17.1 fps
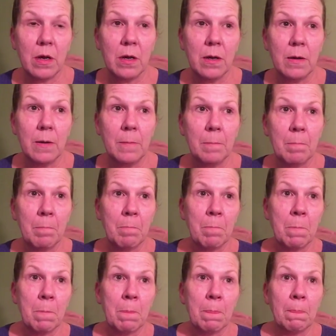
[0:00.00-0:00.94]

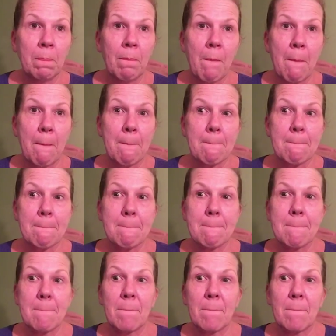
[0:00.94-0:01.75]
(silence)